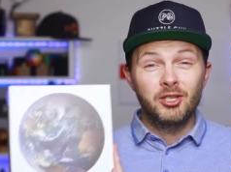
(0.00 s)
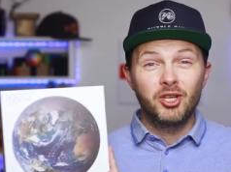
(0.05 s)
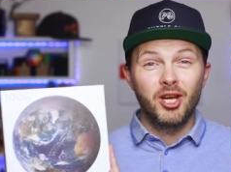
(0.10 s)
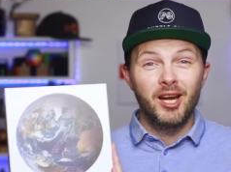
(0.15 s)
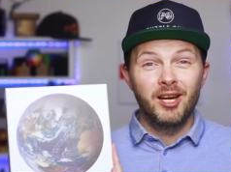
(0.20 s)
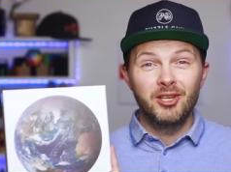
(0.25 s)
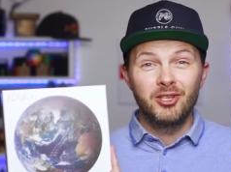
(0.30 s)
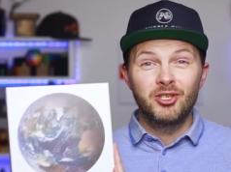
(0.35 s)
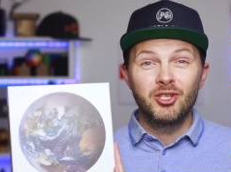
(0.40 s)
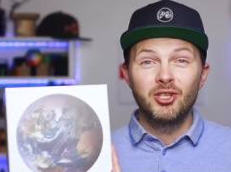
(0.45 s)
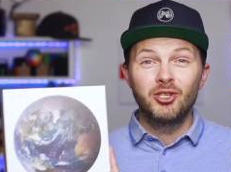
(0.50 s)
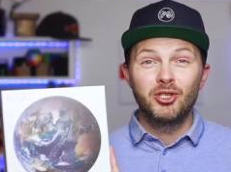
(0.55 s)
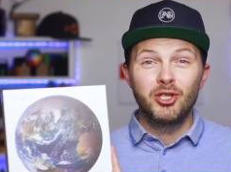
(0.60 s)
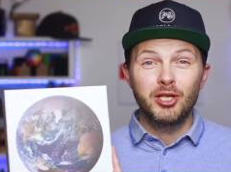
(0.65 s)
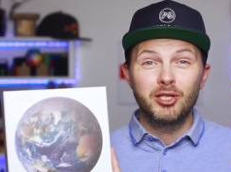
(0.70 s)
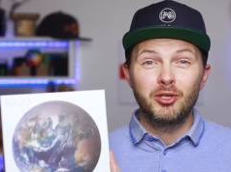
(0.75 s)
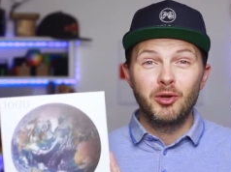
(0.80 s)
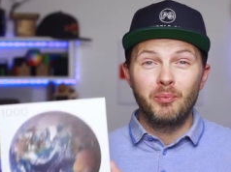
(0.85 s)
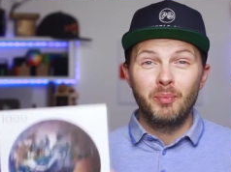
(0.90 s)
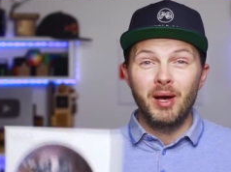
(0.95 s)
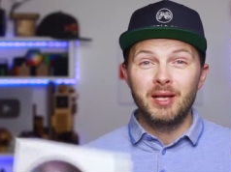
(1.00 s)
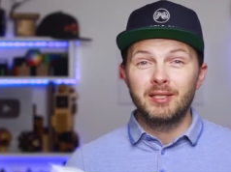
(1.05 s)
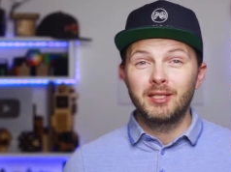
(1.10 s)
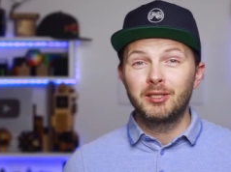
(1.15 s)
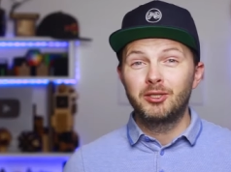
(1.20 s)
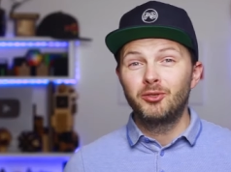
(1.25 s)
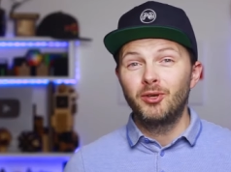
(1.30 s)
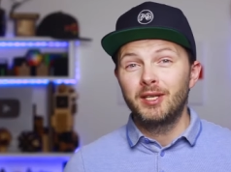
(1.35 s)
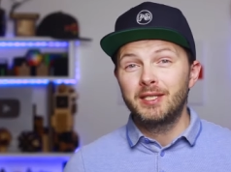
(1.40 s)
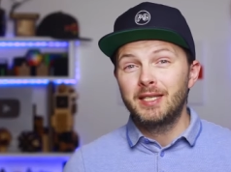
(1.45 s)
challenging jigsaw
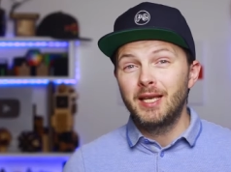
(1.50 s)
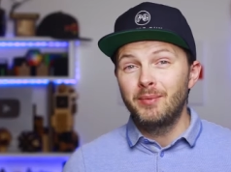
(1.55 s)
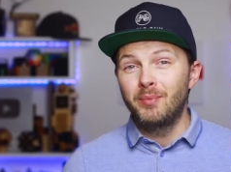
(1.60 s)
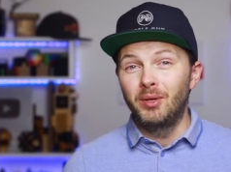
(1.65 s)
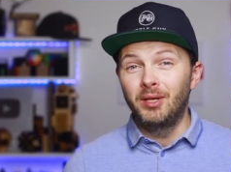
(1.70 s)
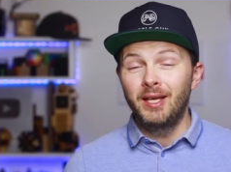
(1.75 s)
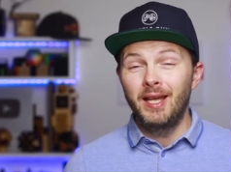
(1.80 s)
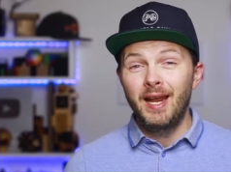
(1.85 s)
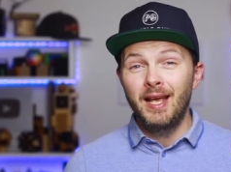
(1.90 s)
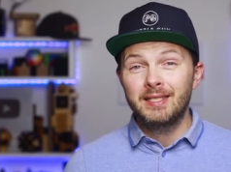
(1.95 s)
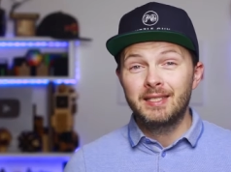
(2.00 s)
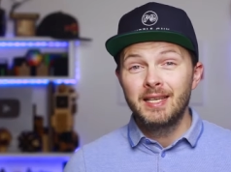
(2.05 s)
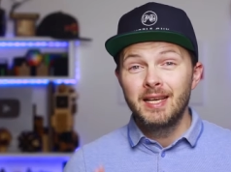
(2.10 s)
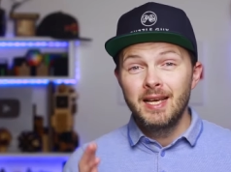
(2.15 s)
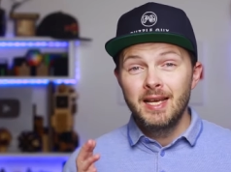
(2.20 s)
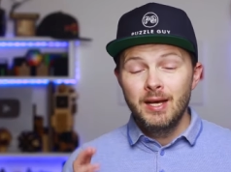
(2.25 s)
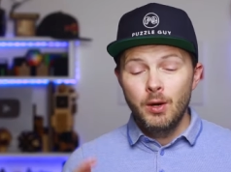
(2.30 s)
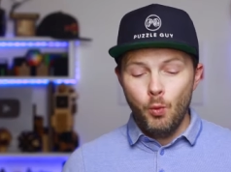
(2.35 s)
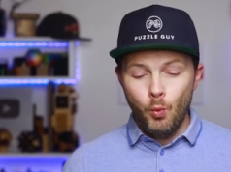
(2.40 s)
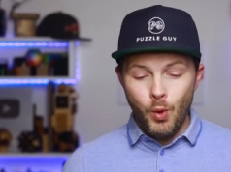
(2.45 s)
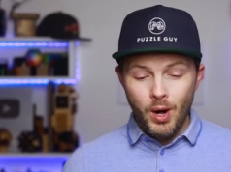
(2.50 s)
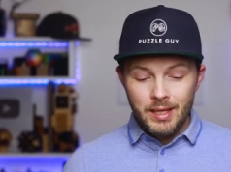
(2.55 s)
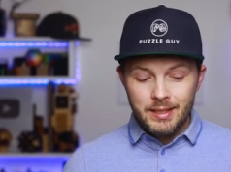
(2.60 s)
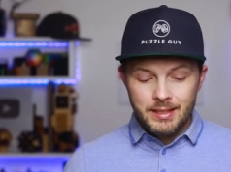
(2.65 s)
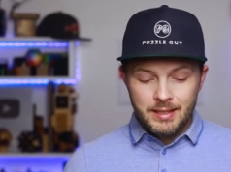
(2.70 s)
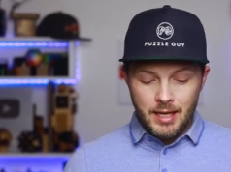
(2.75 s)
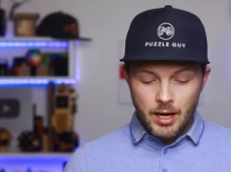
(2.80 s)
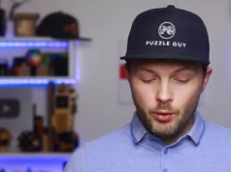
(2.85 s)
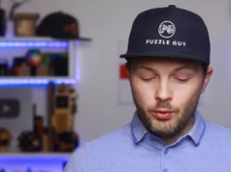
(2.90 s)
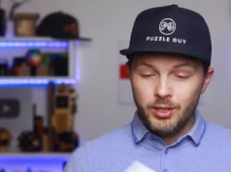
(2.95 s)
puzzle to assemble. It has
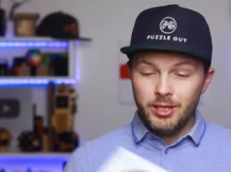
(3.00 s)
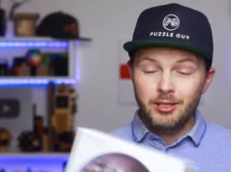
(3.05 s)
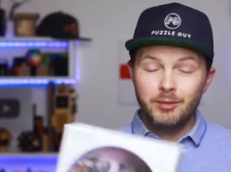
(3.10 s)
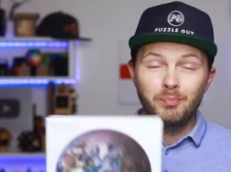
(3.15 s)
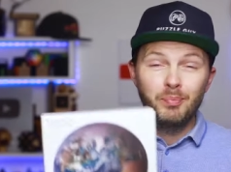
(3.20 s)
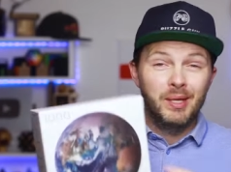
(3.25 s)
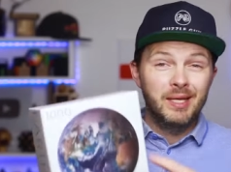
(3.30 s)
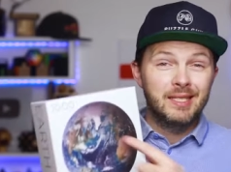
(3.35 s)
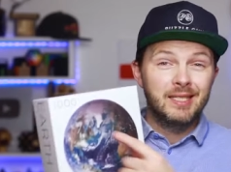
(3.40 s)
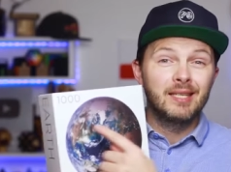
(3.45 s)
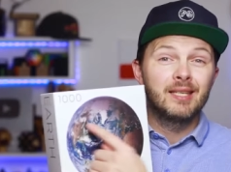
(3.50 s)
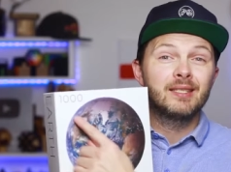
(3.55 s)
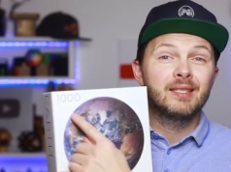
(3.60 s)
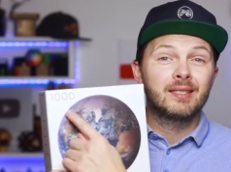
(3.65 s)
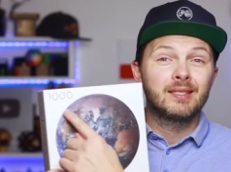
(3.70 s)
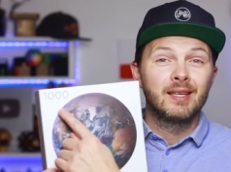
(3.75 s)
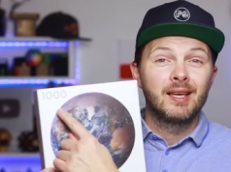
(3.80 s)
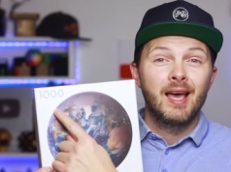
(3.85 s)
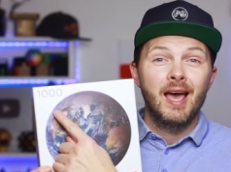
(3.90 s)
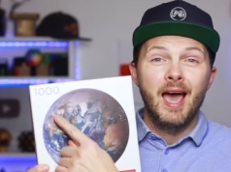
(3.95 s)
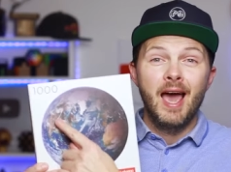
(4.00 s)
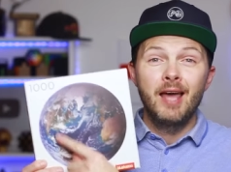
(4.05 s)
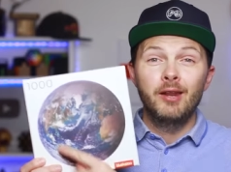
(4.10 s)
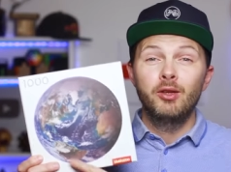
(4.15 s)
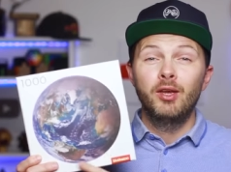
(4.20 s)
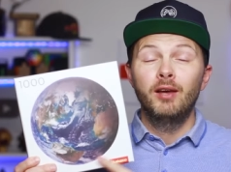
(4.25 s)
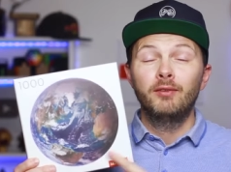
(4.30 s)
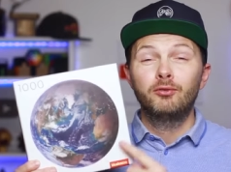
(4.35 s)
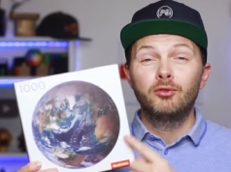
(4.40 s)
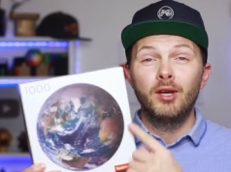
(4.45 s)
1000 pieces, and
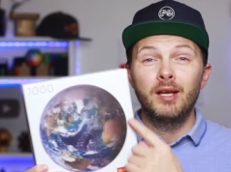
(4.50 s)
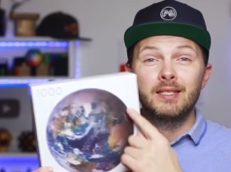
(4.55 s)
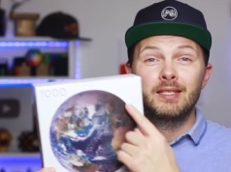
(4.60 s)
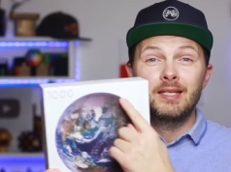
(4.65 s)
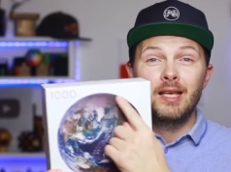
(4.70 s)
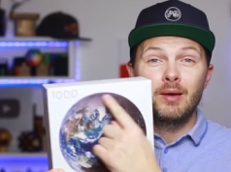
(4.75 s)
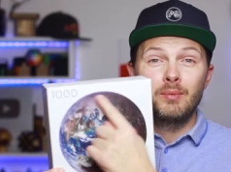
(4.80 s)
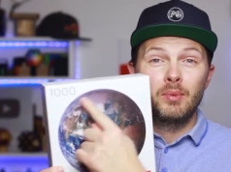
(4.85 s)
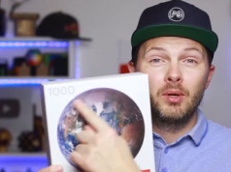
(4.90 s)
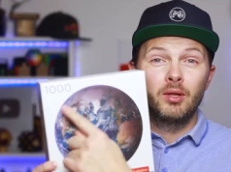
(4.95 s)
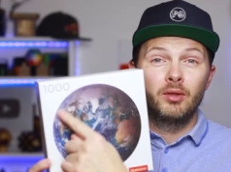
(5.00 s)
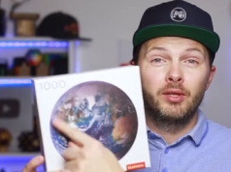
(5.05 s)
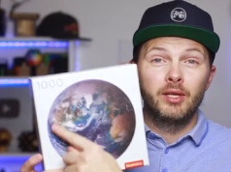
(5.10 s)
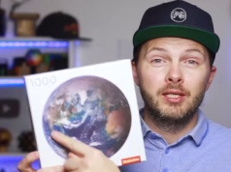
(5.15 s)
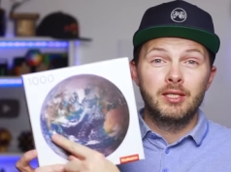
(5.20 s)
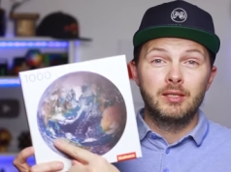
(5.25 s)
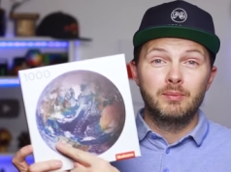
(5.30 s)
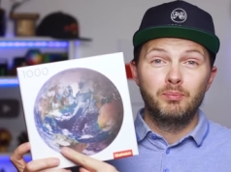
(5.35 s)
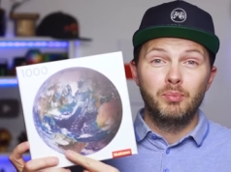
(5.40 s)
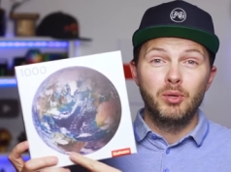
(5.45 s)
you have to assemble this